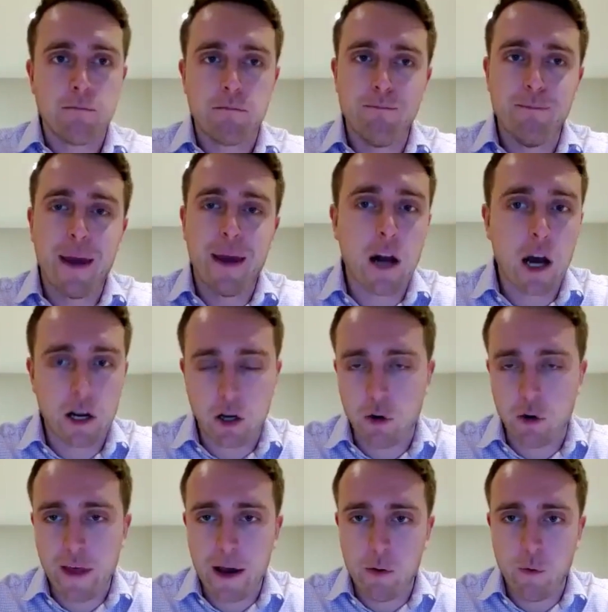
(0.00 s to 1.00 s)
may not
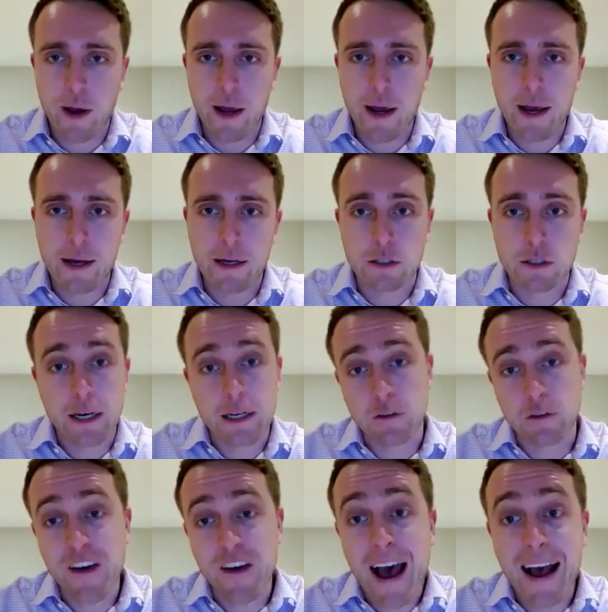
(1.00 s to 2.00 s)
go that way as
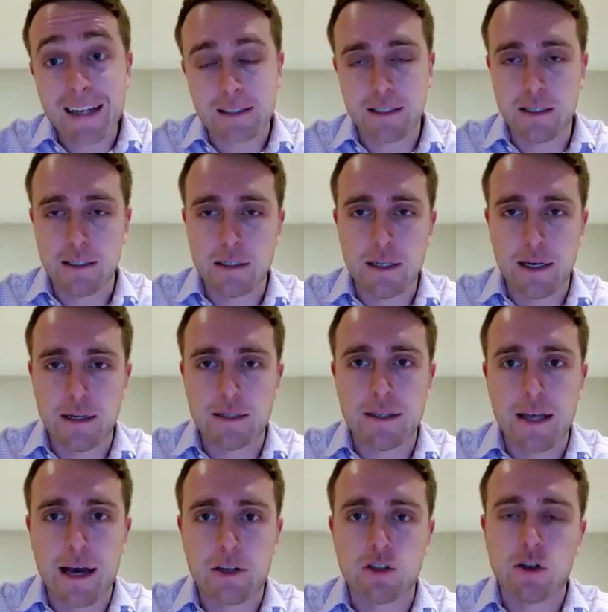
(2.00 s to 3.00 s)
fast as that.